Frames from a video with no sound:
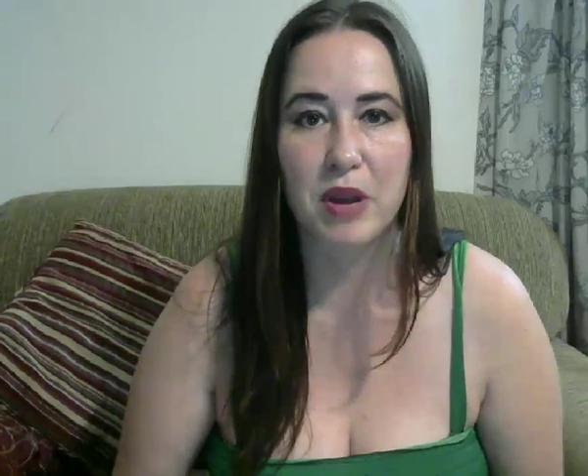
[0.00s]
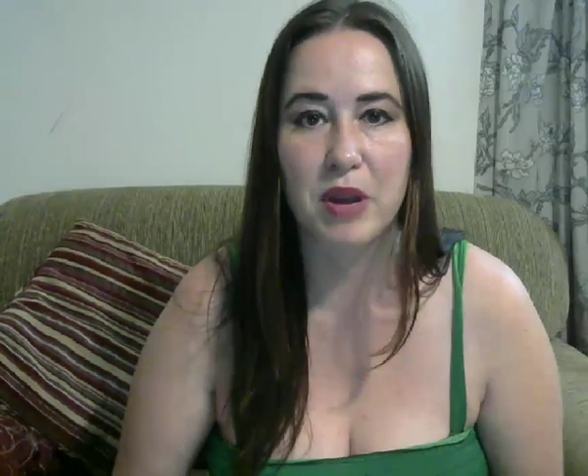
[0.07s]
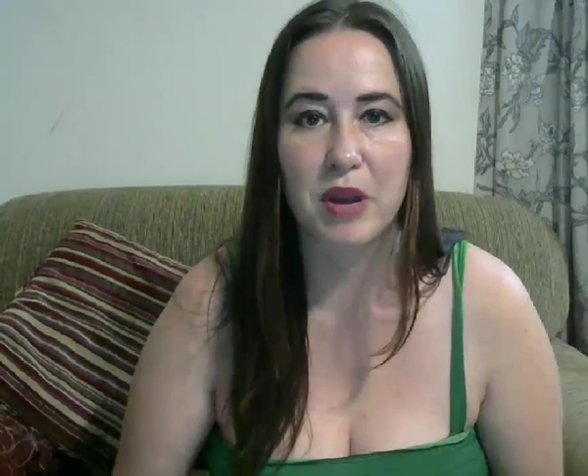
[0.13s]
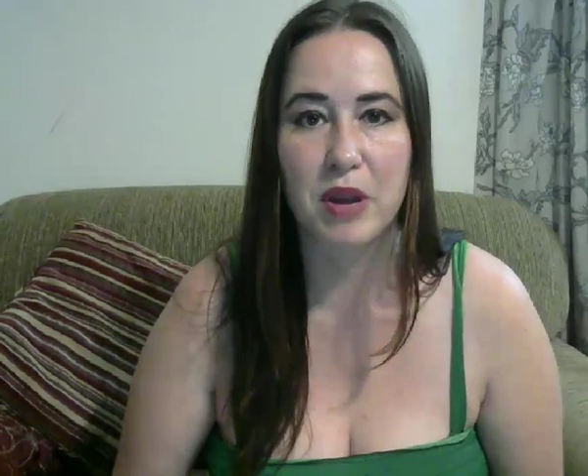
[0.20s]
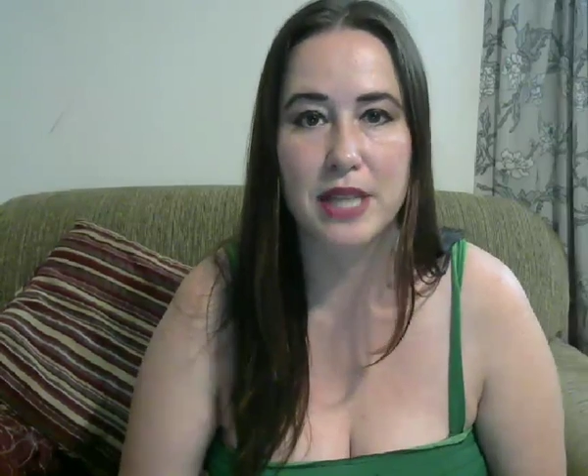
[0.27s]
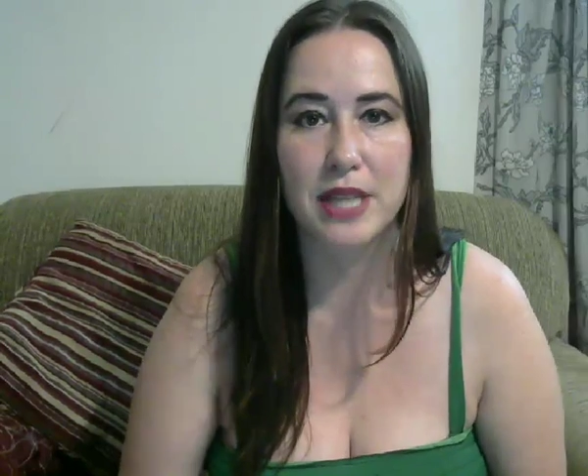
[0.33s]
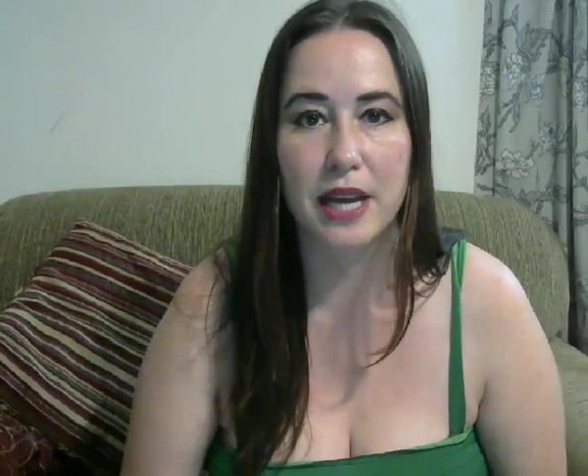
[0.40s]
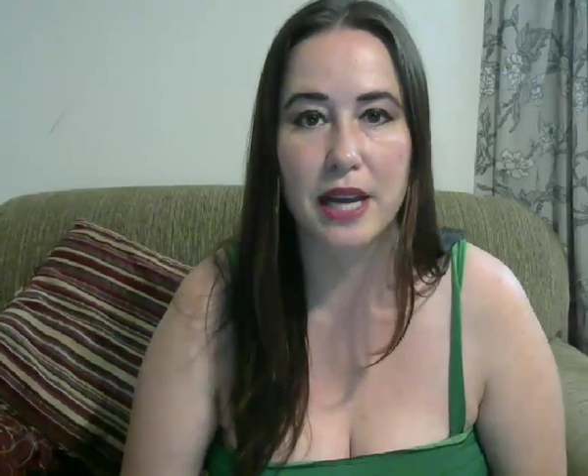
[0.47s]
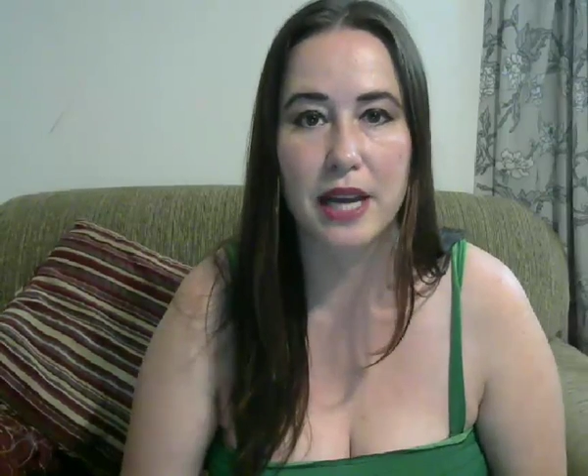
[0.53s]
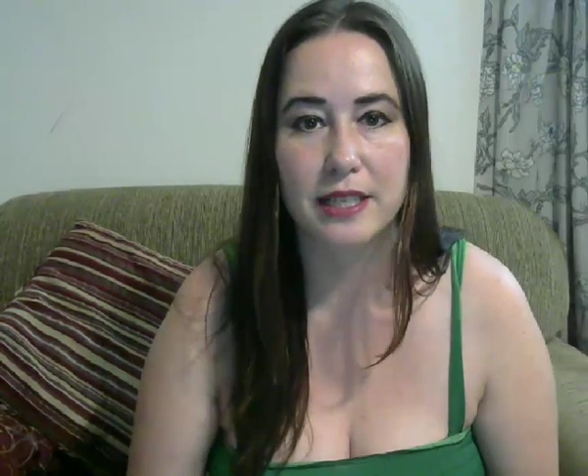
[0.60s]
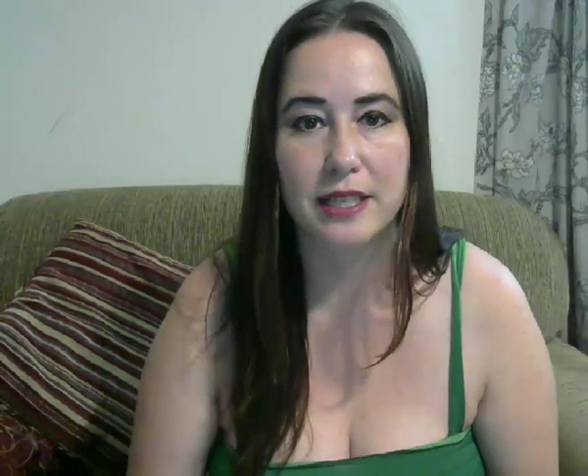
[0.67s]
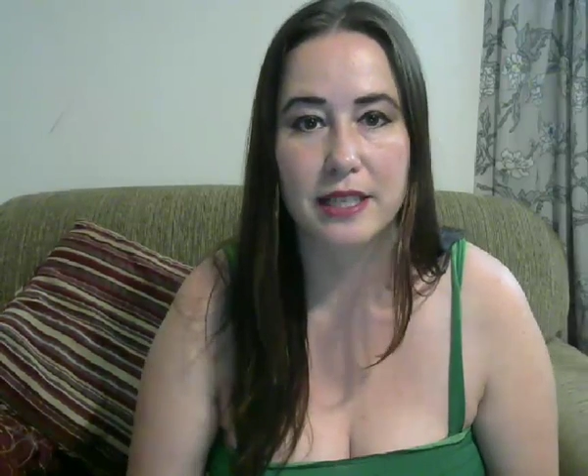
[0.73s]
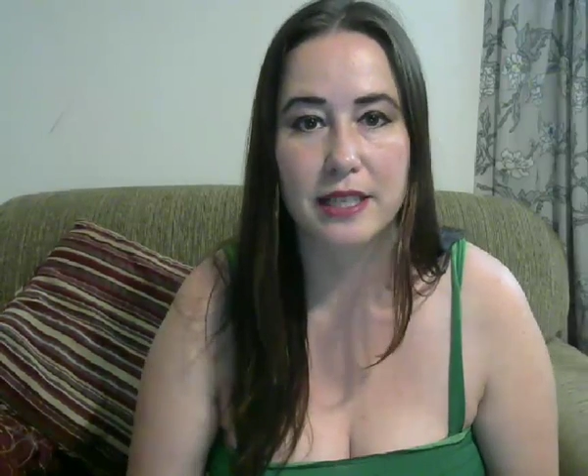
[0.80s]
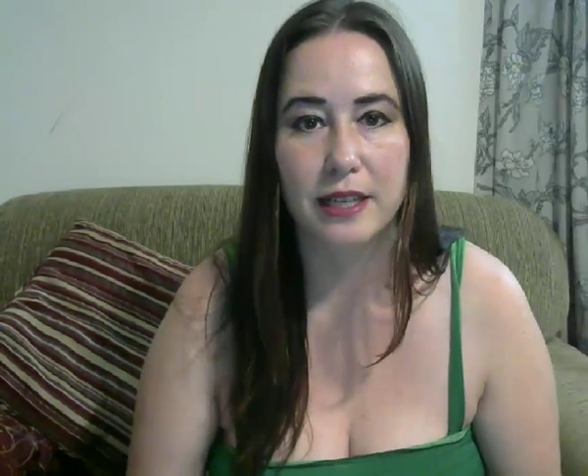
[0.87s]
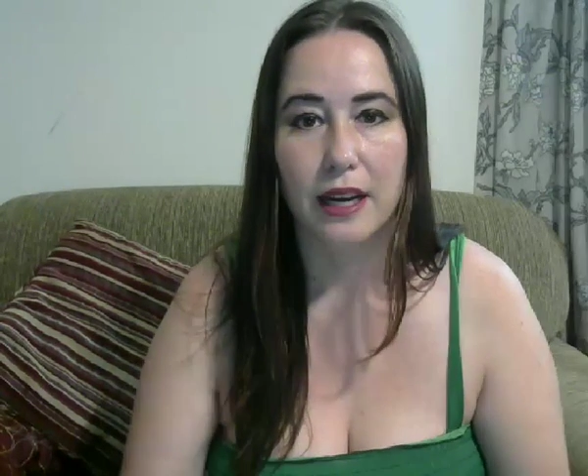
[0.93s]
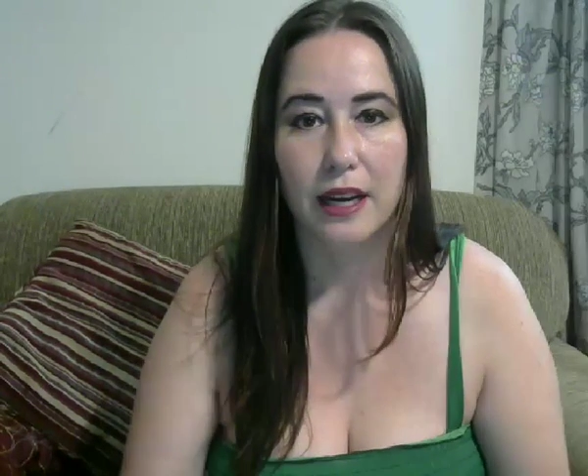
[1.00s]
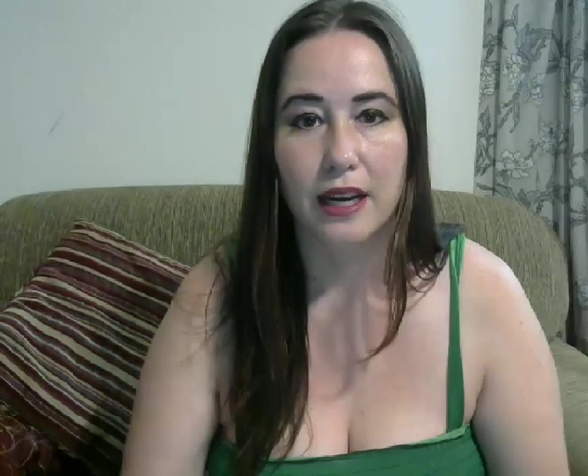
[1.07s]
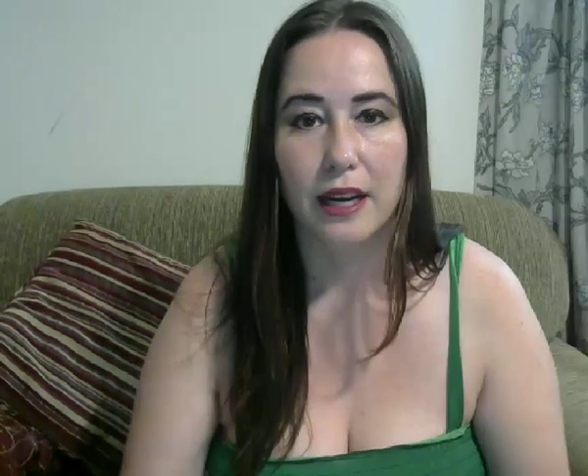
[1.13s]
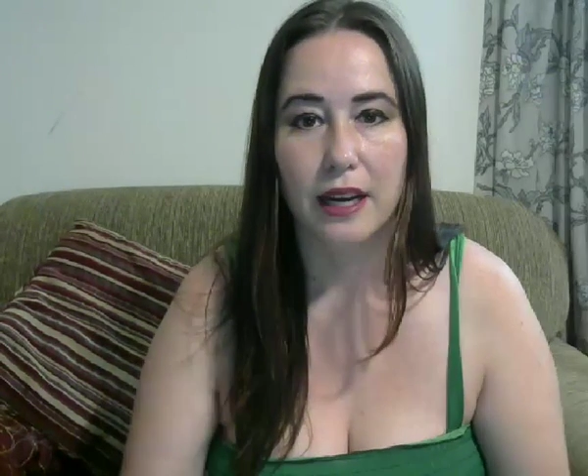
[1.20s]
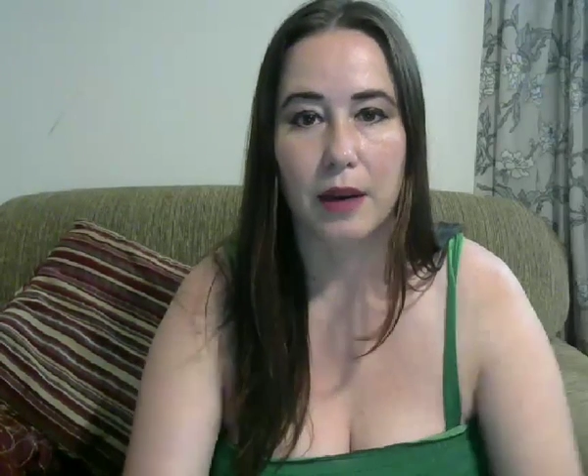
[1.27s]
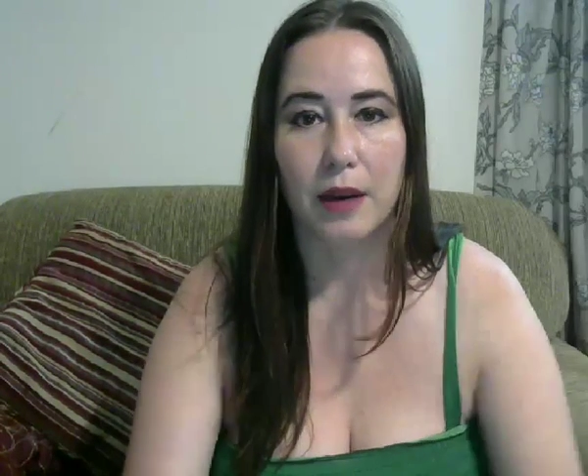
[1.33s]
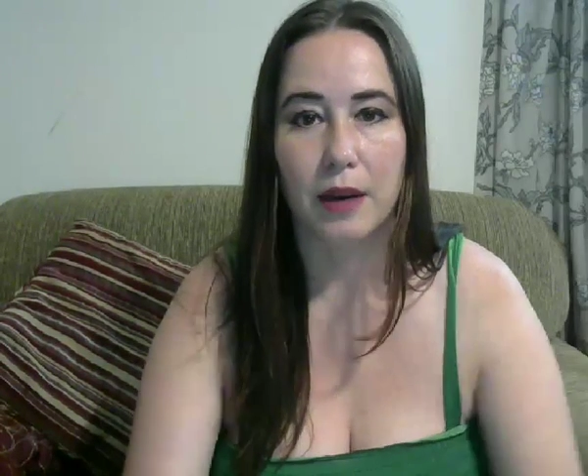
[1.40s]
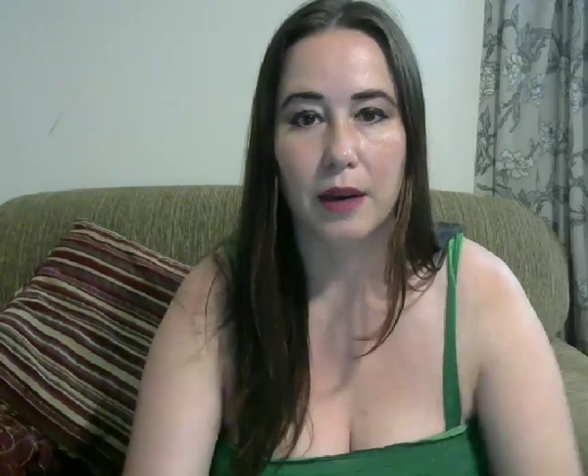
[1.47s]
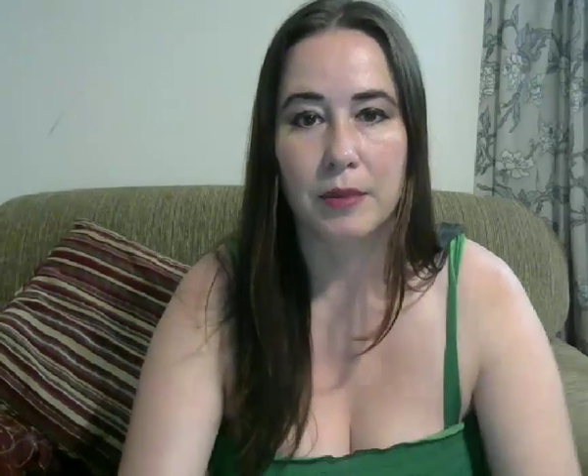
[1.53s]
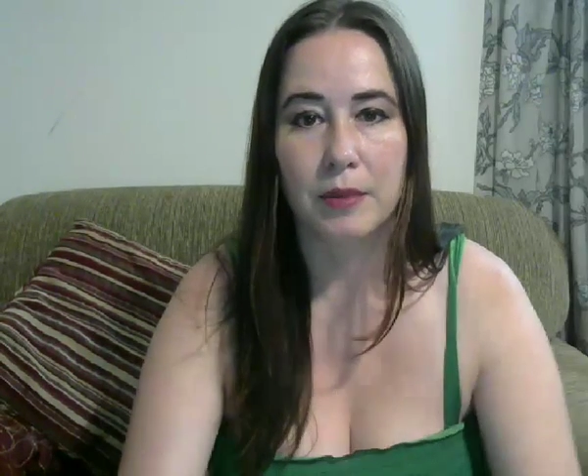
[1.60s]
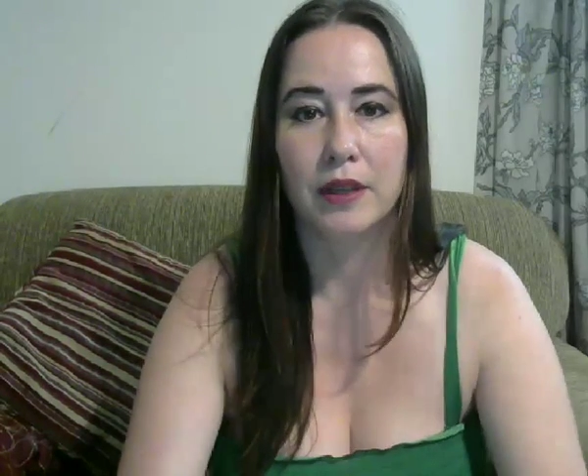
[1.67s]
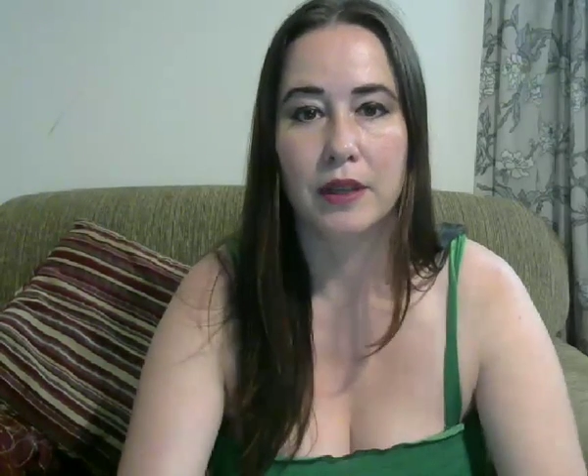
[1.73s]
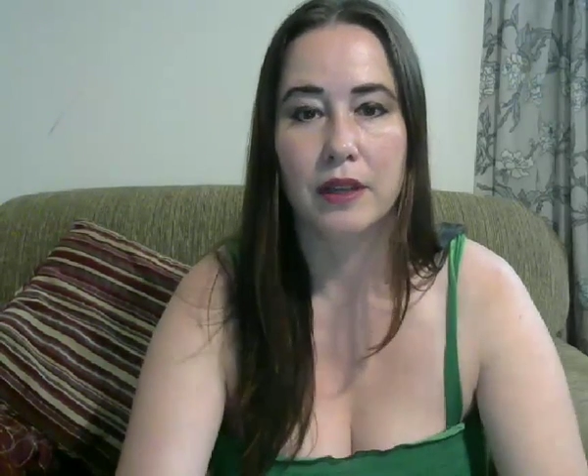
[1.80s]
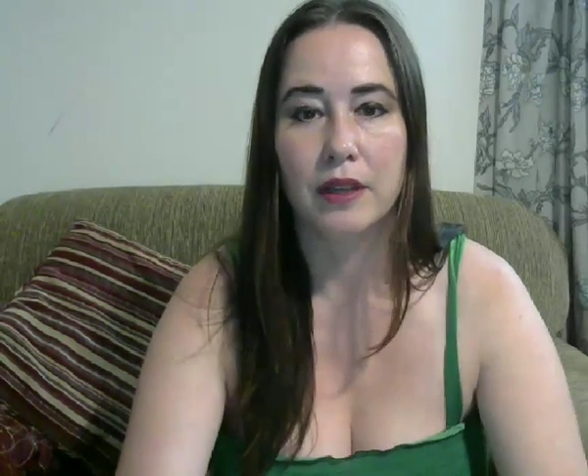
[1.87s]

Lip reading: website, um,